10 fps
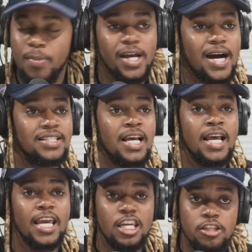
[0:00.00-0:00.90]
Because
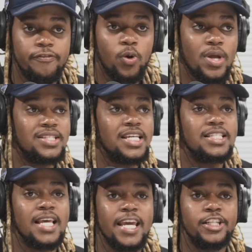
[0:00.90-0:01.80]
influence
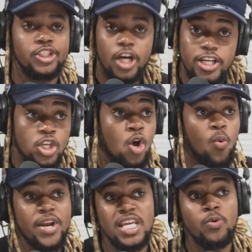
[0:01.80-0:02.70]
is a choice.
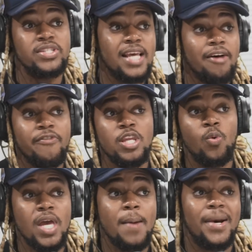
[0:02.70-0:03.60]
What do you see a
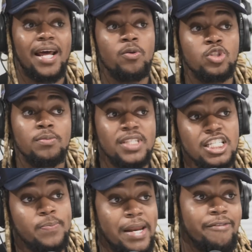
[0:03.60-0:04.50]
video where I'm gonna do some
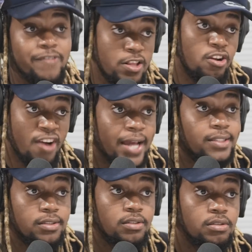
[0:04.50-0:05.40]
things on the video,
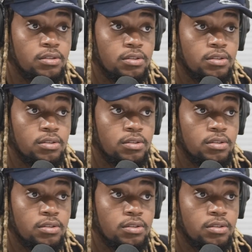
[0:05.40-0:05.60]
right?